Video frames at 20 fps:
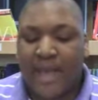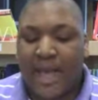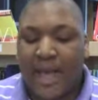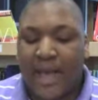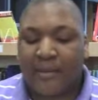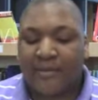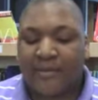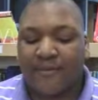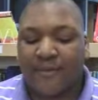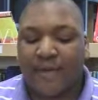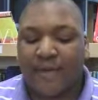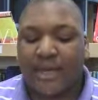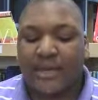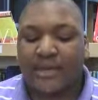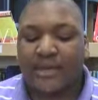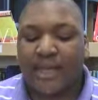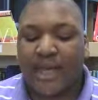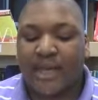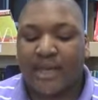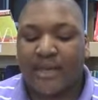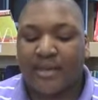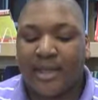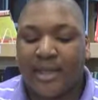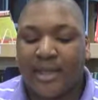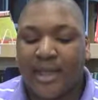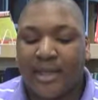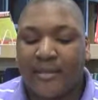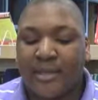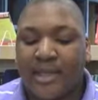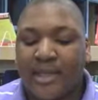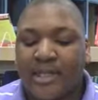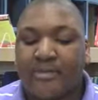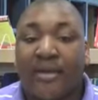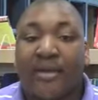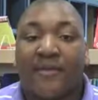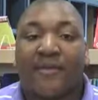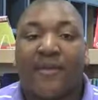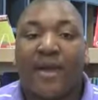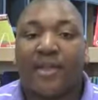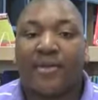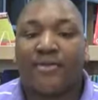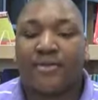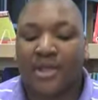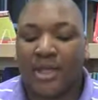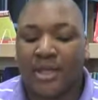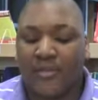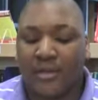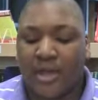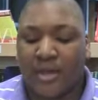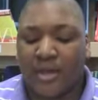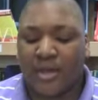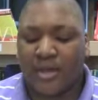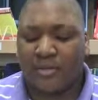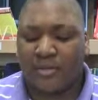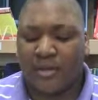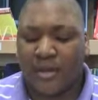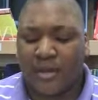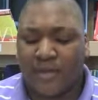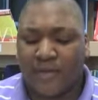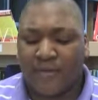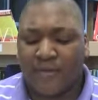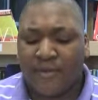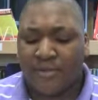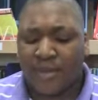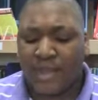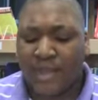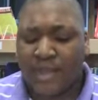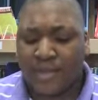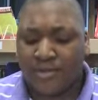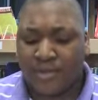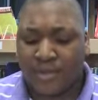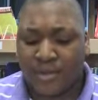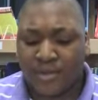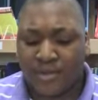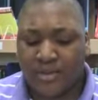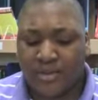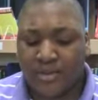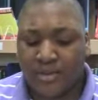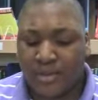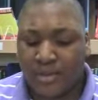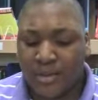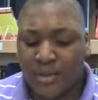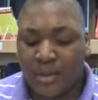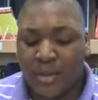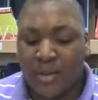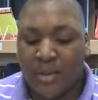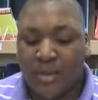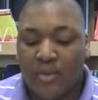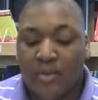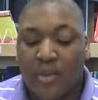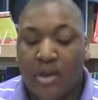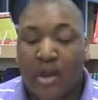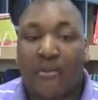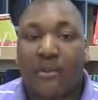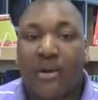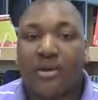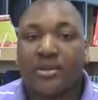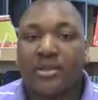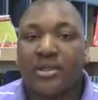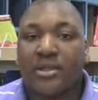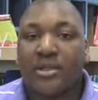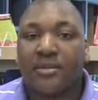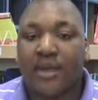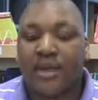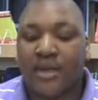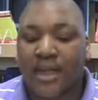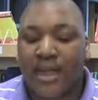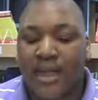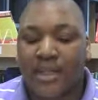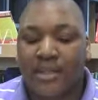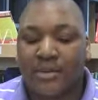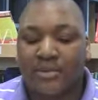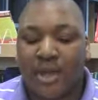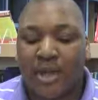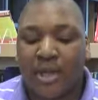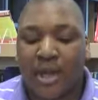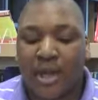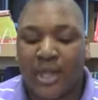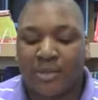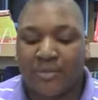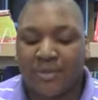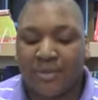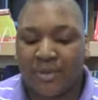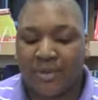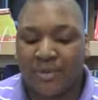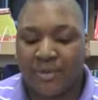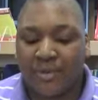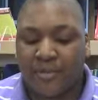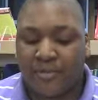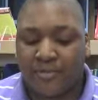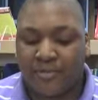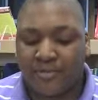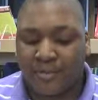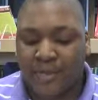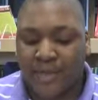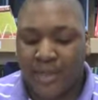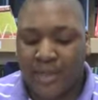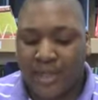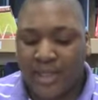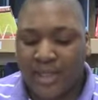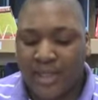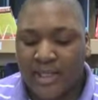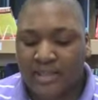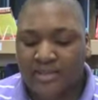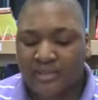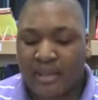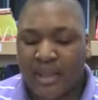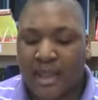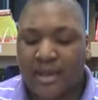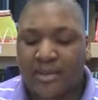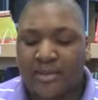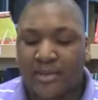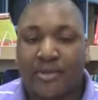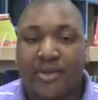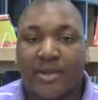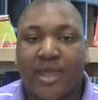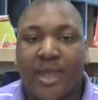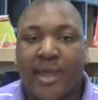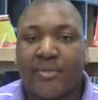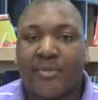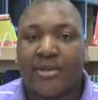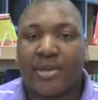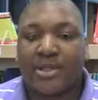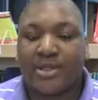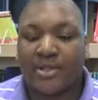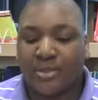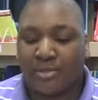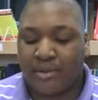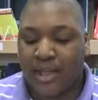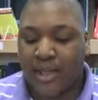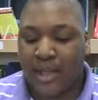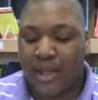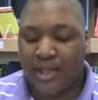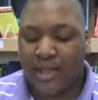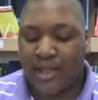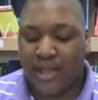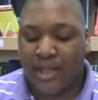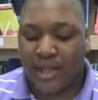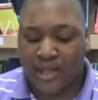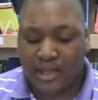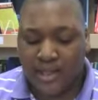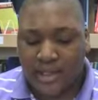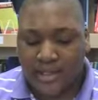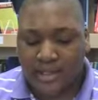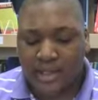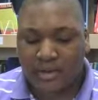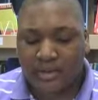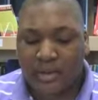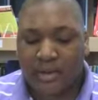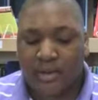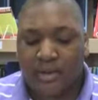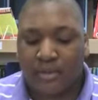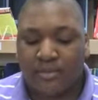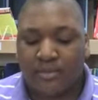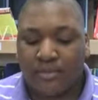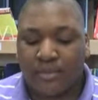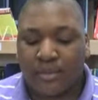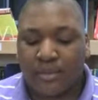I was very excited that day because my father was coming home from the hospital. When I walked into my dad's bright hospital room, he smiled with happiness and replied, "Let's go home."